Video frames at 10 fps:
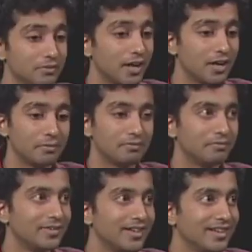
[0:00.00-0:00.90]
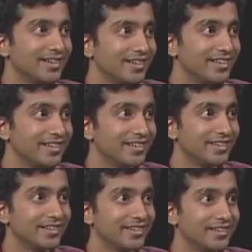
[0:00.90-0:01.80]
Because a lot of people are watching this
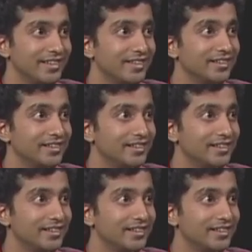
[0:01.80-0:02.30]
online, so then.